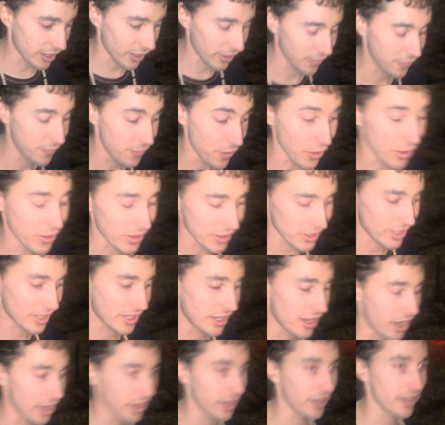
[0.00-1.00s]
of
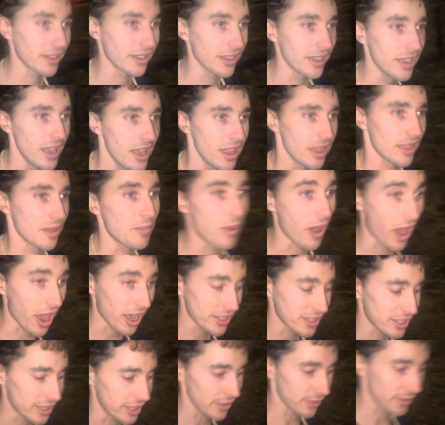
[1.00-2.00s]
focusing on the
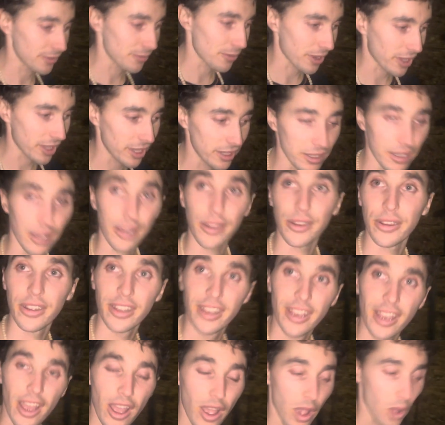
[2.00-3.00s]
positive and what can go
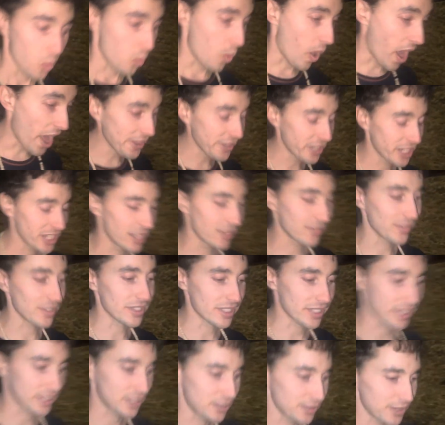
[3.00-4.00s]
well in a given
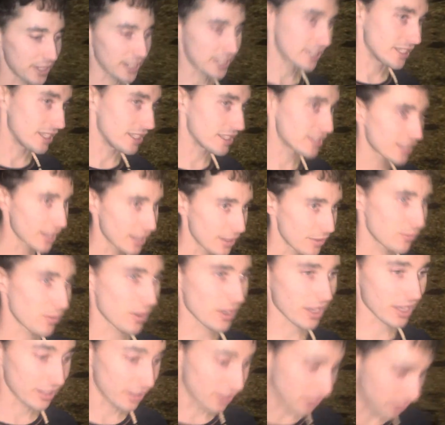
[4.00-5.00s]
situation instead of
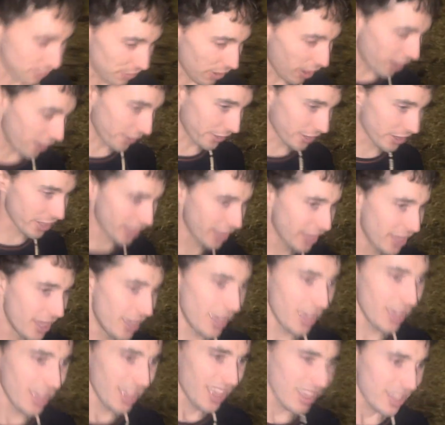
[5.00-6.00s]
what can go wrong
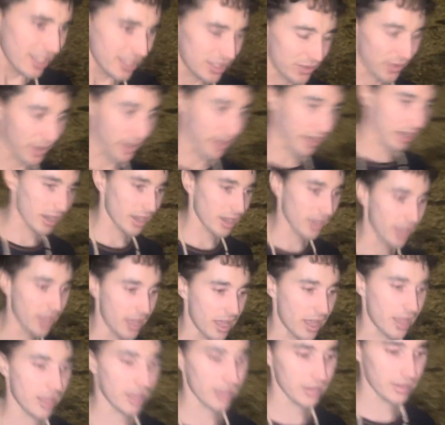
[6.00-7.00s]
is very,
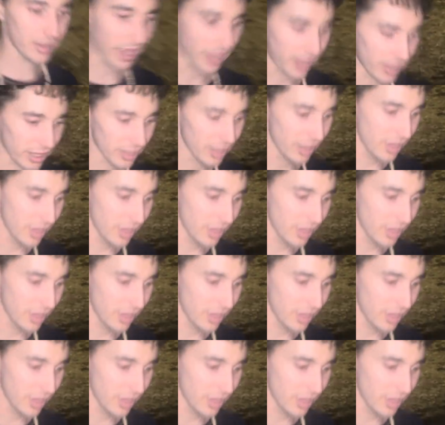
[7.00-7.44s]
like,